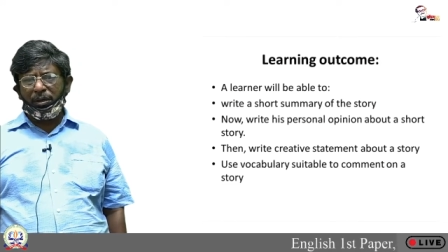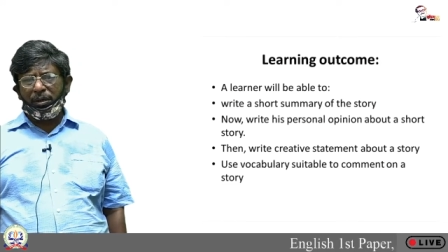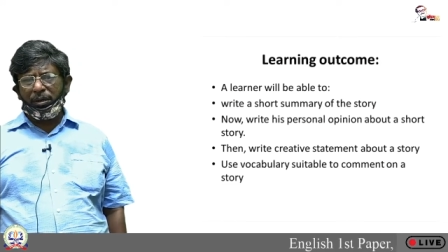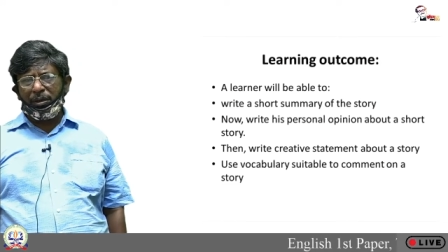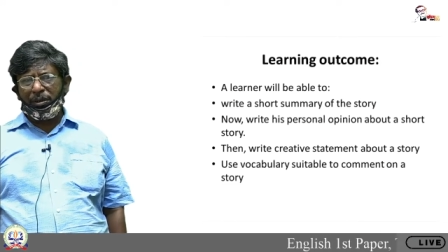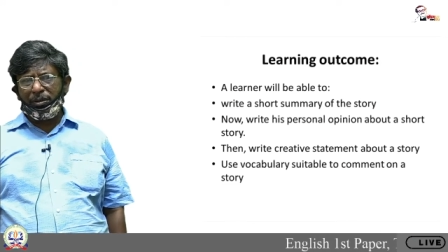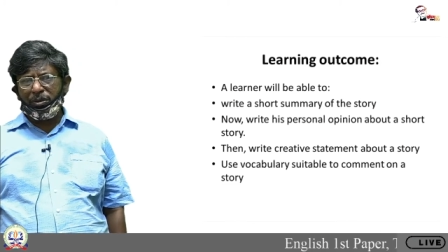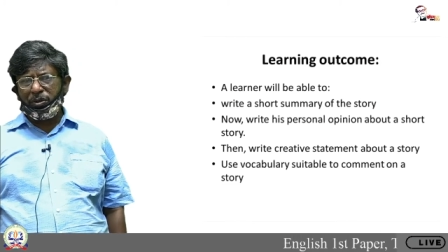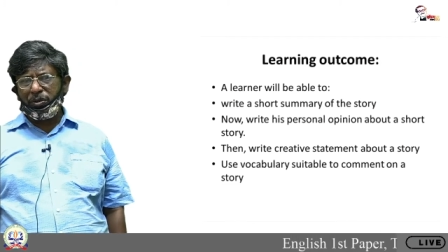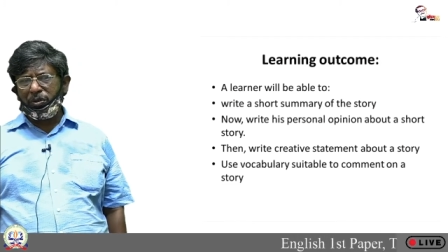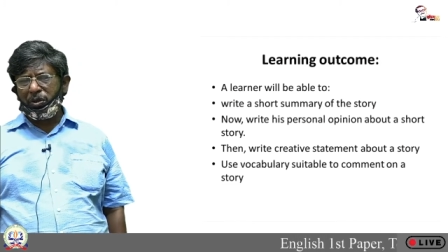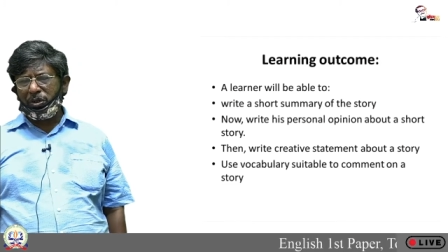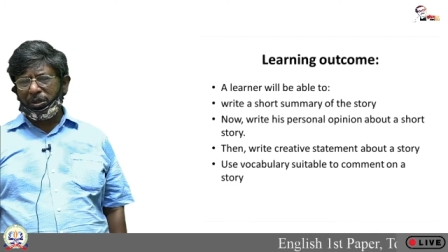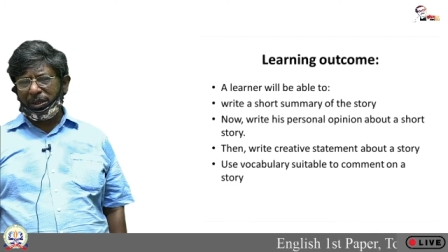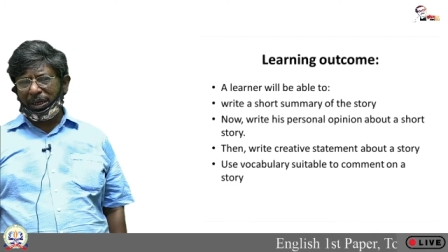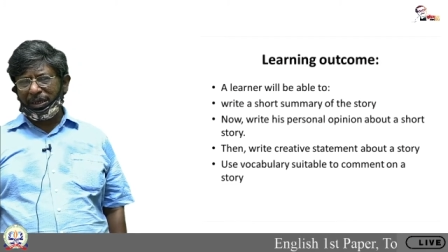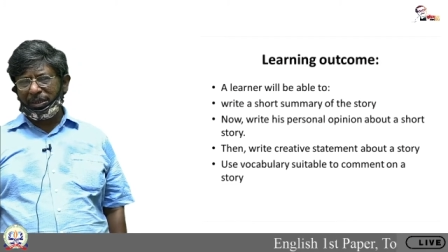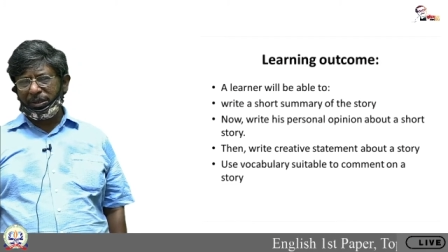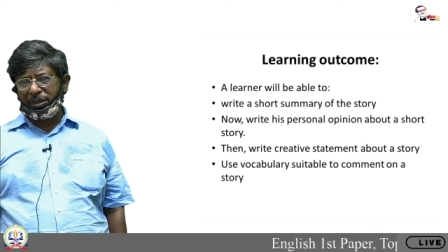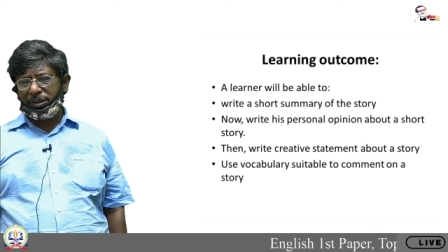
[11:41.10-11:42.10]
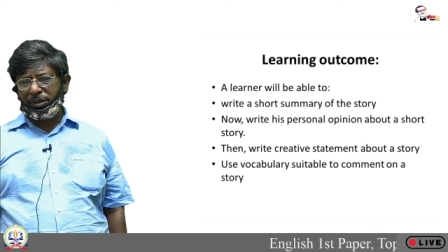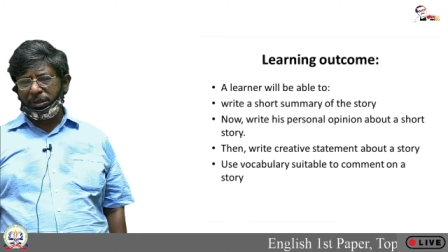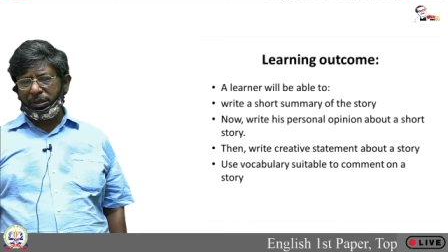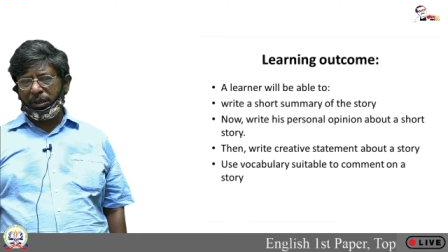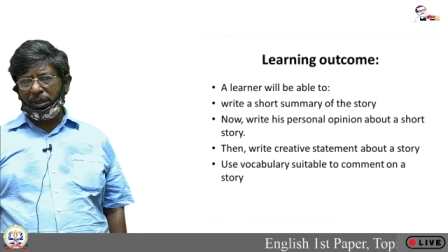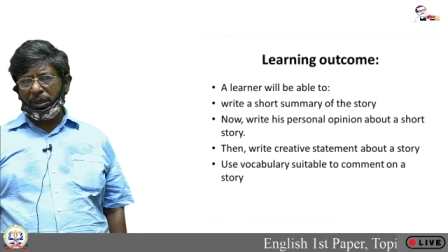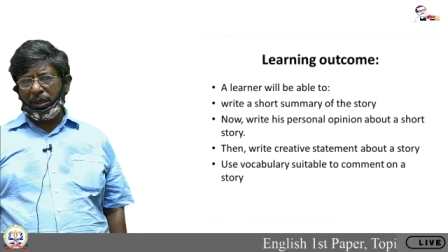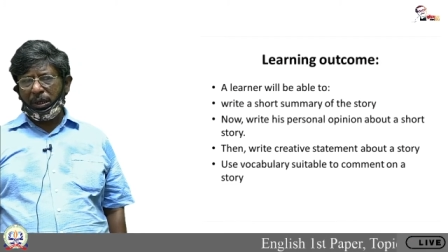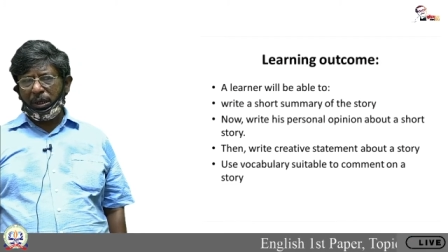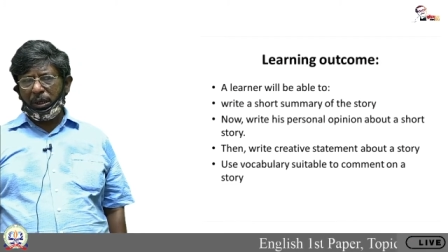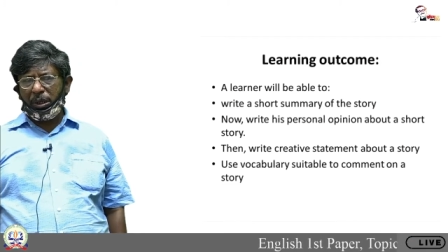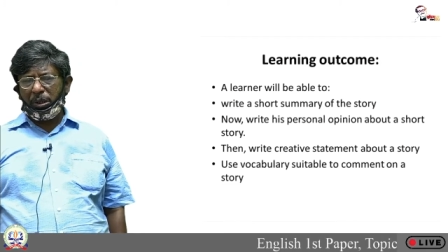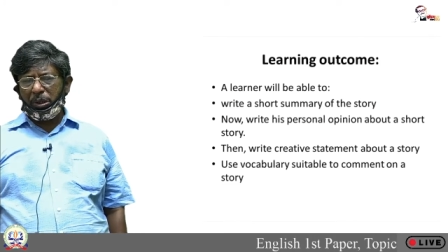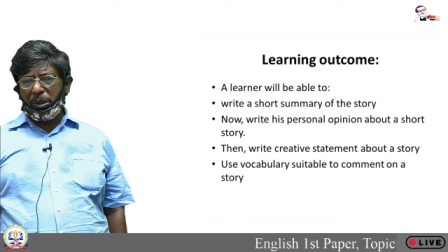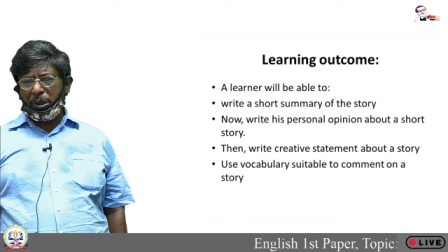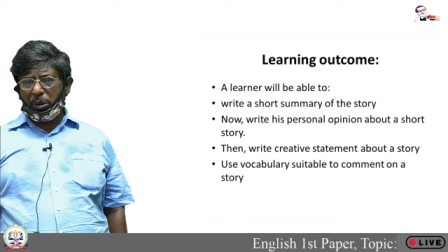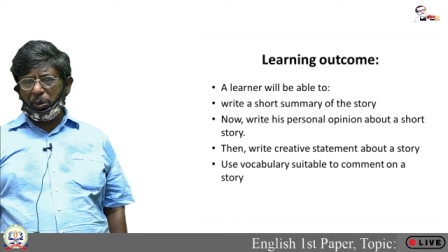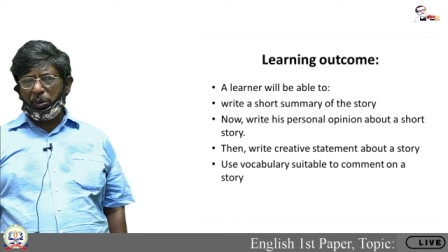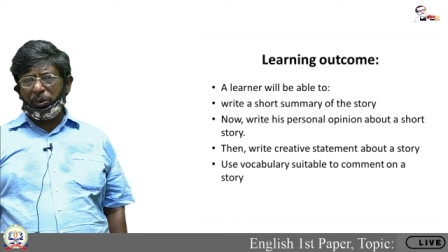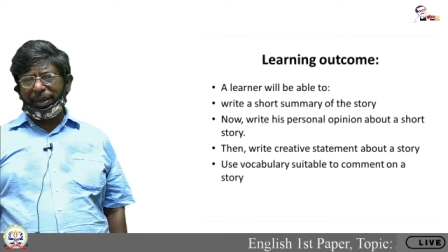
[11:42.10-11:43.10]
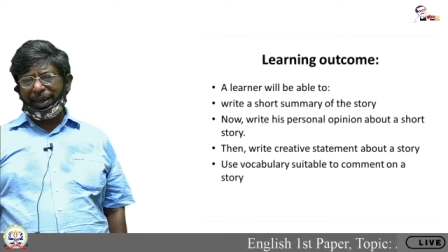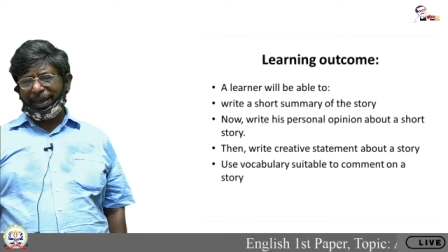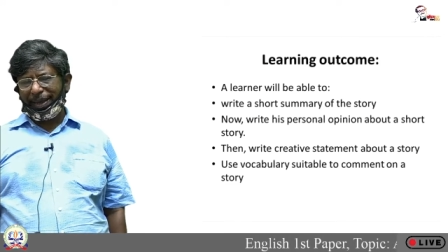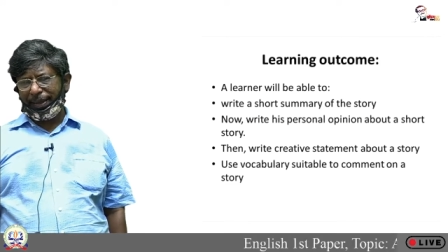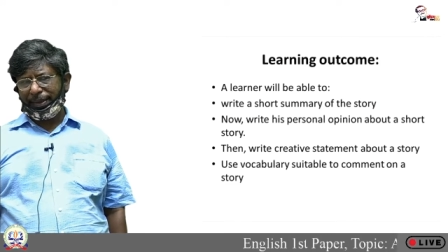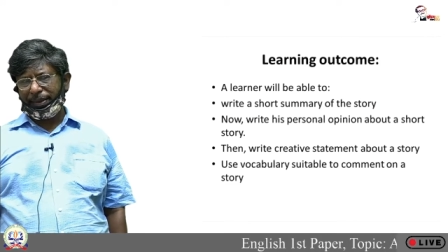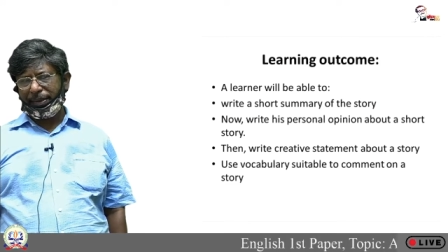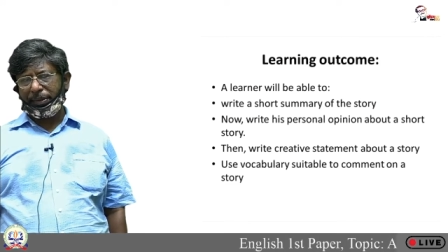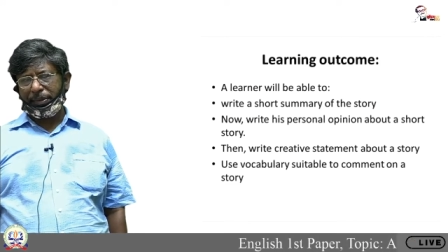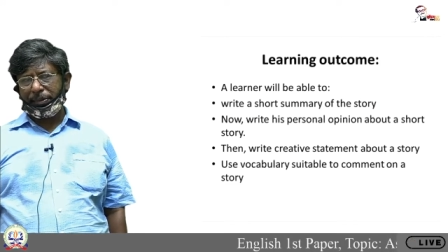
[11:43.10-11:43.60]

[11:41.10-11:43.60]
so that you can